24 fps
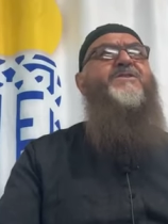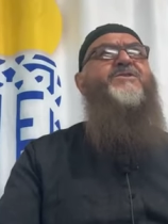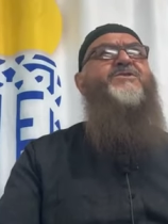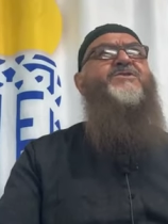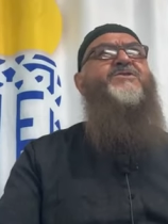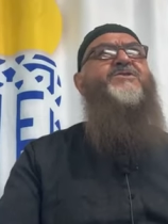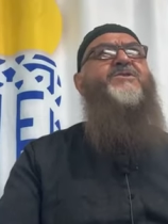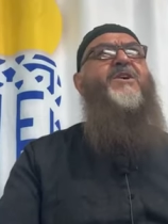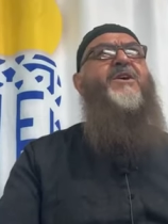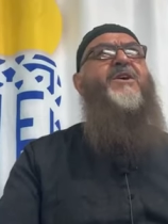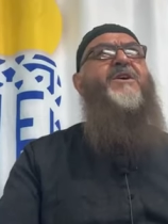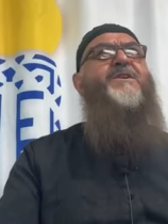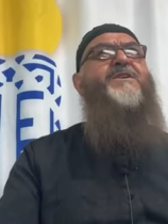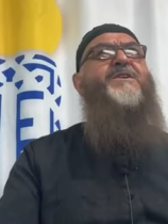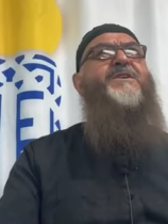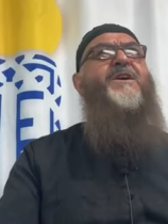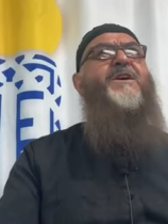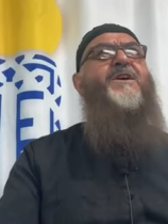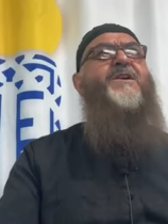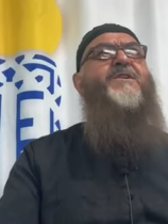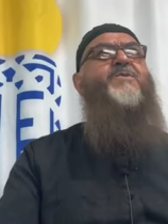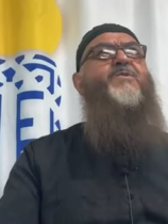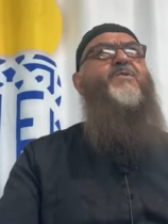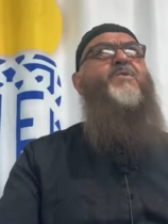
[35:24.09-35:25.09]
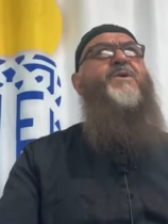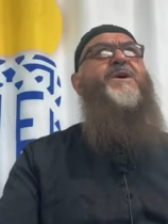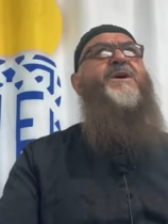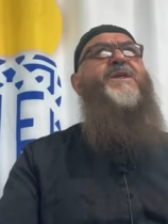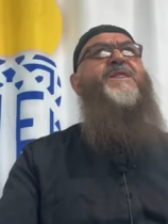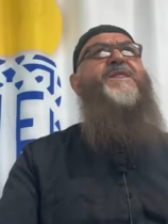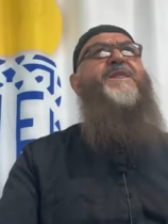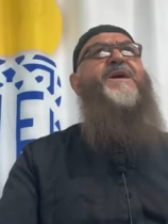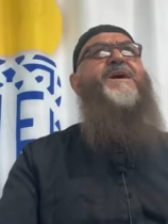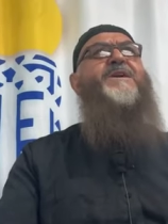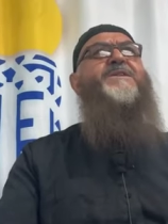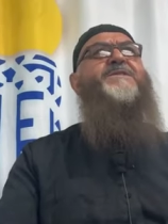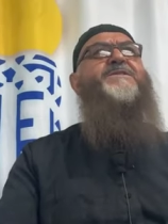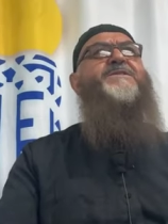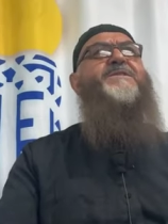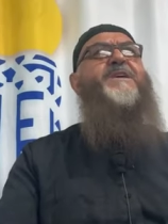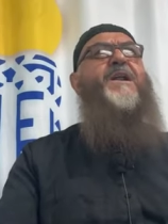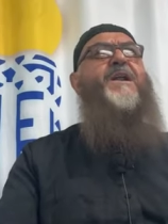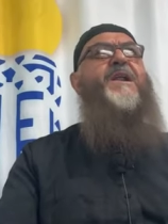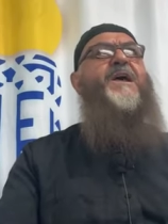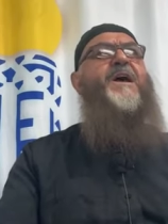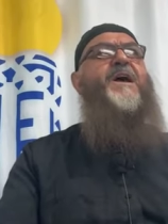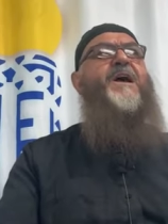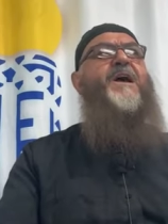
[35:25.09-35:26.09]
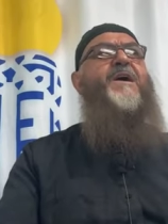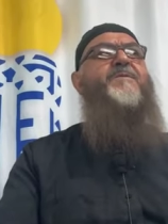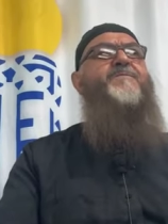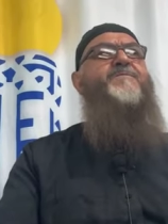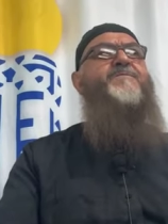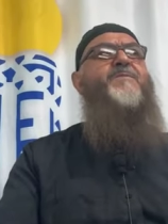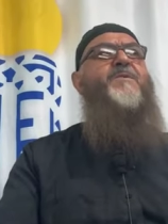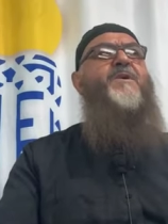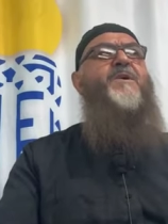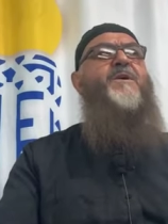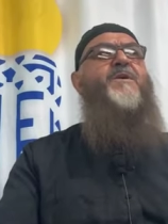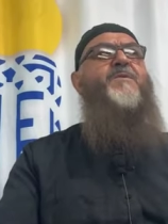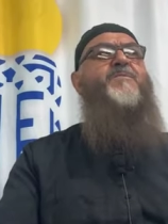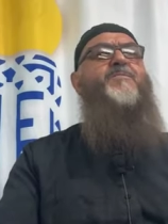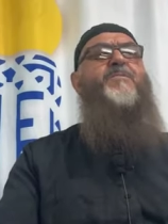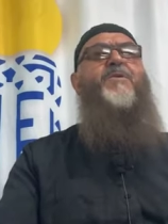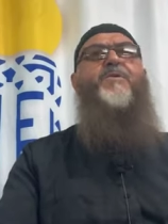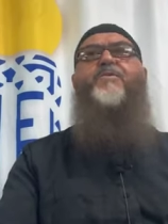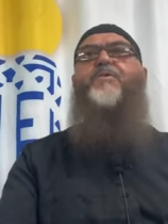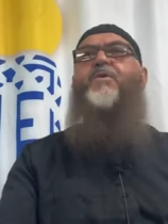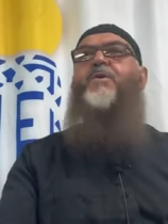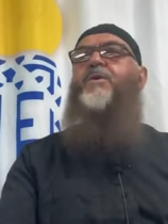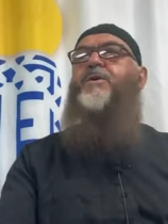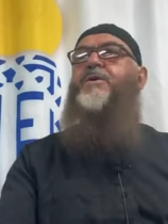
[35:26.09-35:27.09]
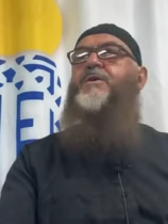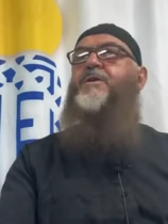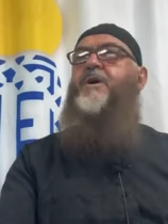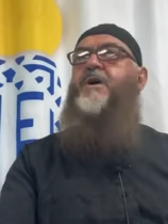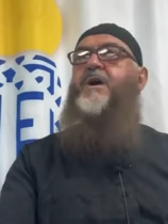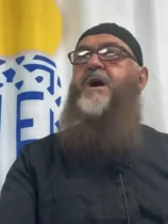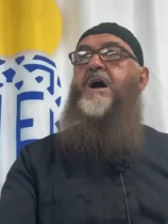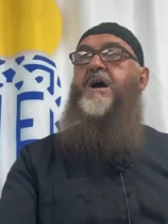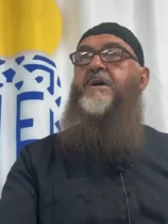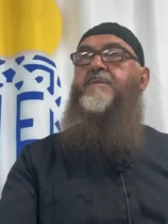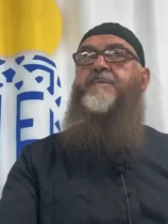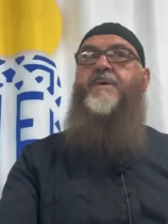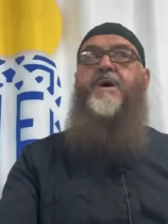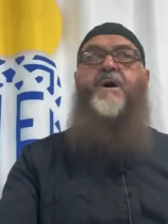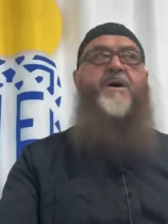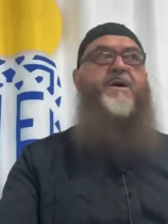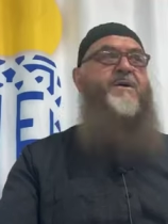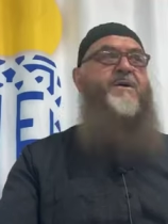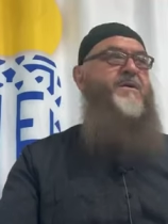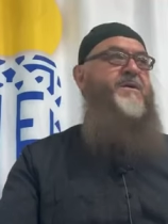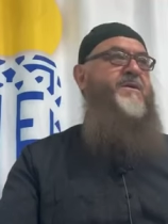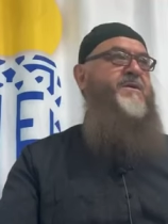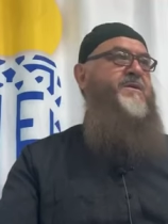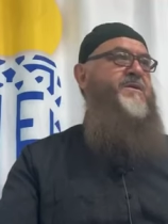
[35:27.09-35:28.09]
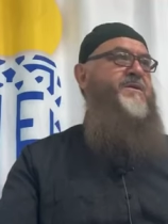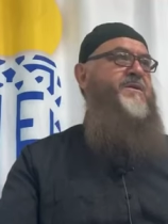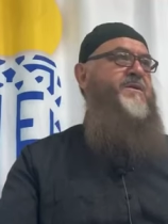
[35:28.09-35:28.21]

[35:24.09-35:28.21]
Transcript: started with as-salam before the rahmah.